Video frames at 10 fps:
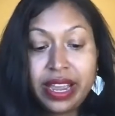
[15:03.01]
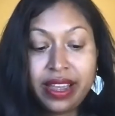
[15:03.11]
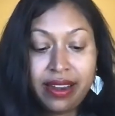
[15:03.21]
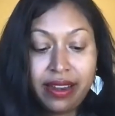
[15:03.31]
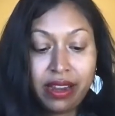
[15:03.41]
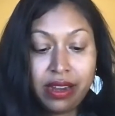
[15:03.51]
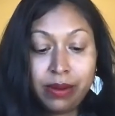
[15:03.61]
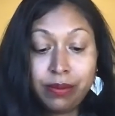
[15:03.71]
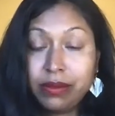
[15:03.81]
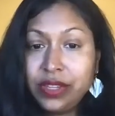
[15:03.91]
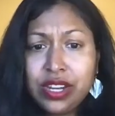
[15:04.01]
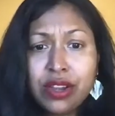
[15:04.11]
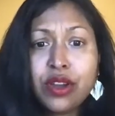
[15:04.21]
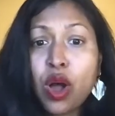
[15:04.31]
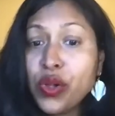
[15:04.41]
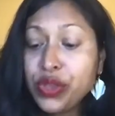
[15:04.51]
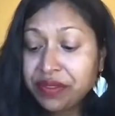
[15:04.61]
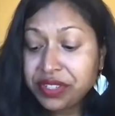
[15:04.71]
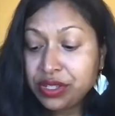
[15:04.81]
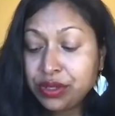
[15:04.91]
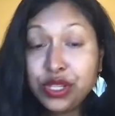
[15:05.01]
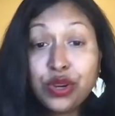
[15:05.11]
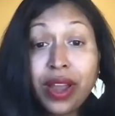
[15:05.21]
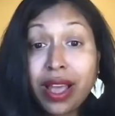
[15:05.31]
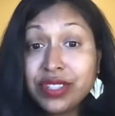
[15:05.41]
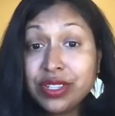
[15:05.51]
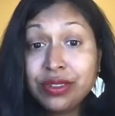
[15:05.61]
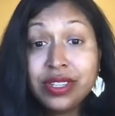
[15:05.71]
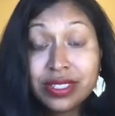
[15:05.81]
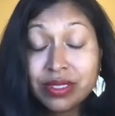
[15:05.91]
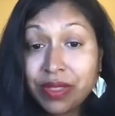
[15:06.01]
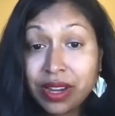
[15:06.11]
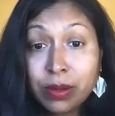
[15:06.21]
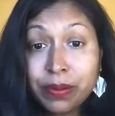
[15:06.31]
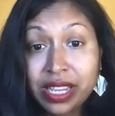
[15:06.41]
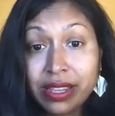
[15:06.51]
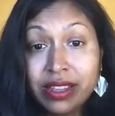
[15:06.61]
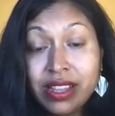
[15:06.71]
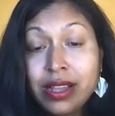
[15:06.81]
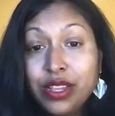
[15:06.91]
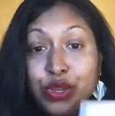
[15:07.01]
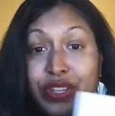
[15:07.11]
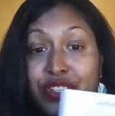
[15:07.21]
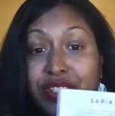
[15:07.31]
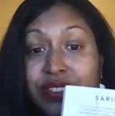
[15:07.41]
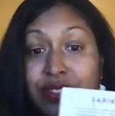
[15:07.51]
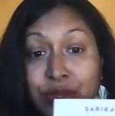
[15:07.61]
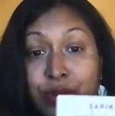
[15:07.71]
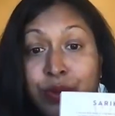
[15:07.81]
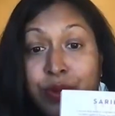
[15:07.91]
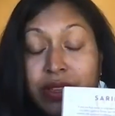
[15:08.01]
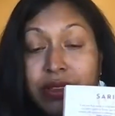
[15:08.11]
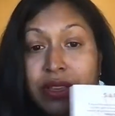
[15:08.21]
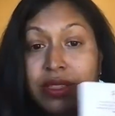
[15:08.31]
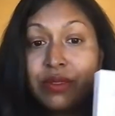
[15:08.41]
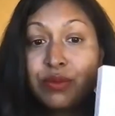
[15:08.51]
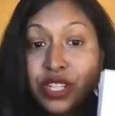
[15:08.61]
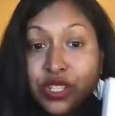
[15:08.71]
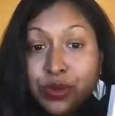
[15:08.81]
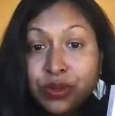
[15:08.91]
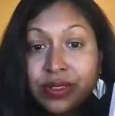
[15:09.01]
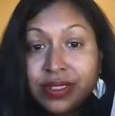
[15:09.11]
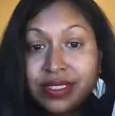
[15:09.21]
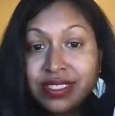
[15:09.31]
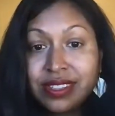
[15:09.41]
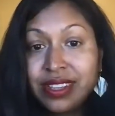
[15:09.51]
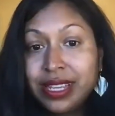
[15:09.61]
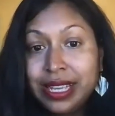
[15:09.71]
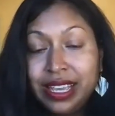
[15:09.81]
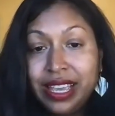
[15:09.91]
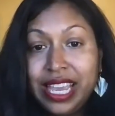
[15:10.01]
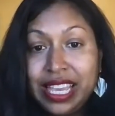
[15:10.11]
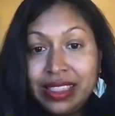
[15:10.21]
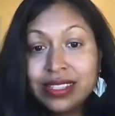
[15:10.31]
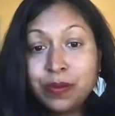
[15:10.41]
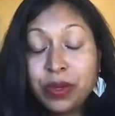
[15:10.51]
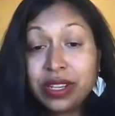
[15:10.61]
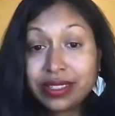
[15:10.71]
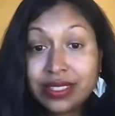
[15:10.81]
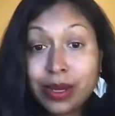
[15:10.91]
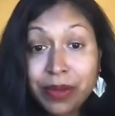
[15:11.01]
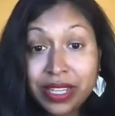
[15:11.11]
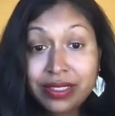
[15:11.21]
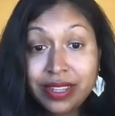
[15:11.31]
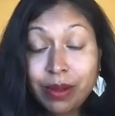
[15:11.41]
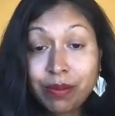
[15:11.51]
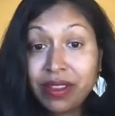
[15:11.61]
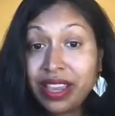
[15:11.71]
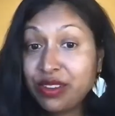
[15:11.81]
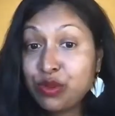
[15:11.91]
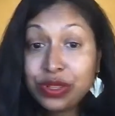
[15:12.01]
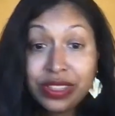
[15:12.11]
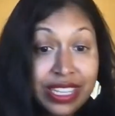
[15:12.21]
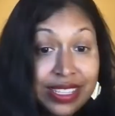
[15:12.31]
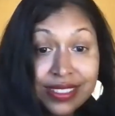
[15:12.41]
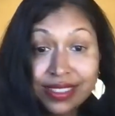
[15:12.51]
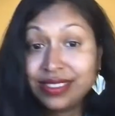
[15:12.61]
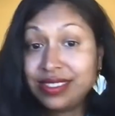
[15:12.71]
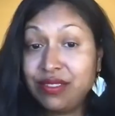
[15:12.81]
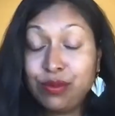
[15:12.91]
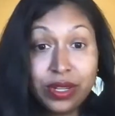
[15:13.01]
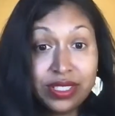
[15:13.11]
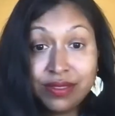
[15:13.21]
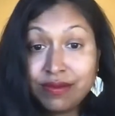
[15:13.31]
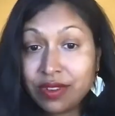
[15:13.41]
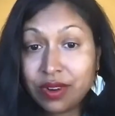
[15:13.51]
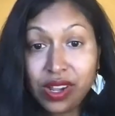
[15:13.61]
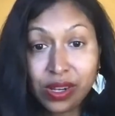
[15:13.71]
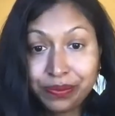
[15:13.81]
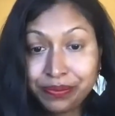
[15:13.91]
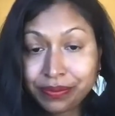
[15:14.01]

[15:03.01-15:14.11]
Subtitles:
And, all you have to do, you don't have to do years of therapy. You can just do the rituals in this book step by step and release the stuff once and for all.